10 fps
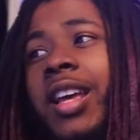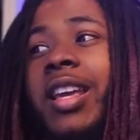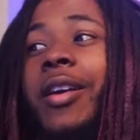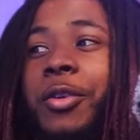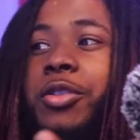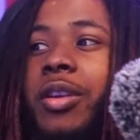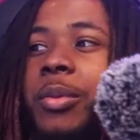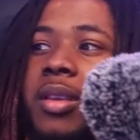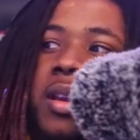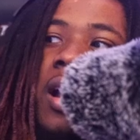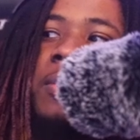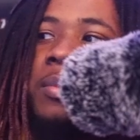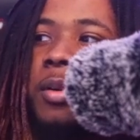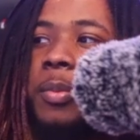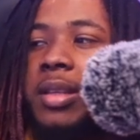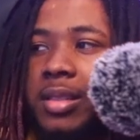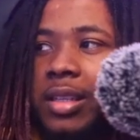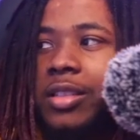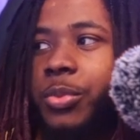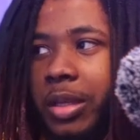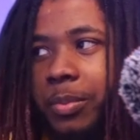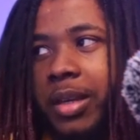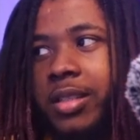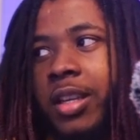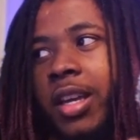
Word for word: You have Australia with Yagami, Bobby, Six, Wheatbix.